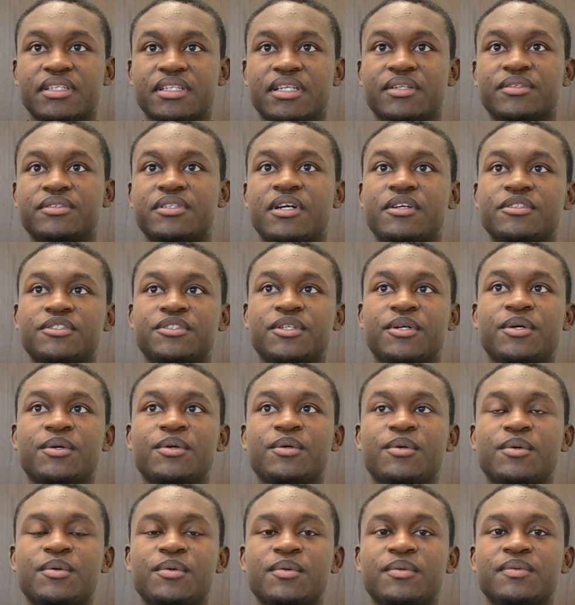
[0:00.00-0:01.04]
There was
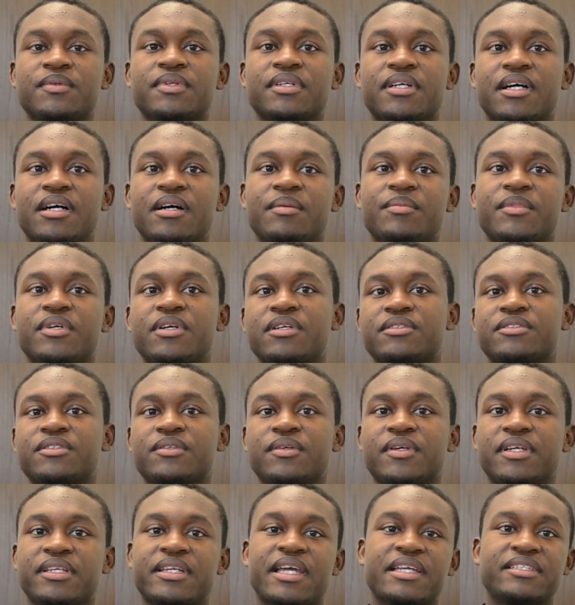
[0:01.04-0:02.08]
also
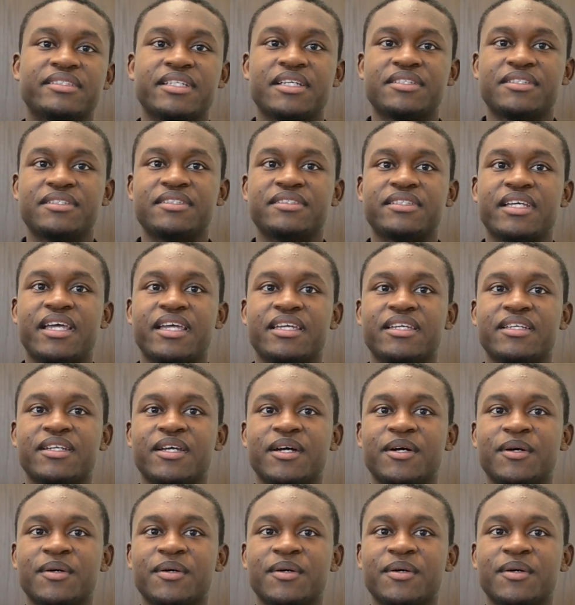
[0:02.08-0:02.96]
like, night sessions that,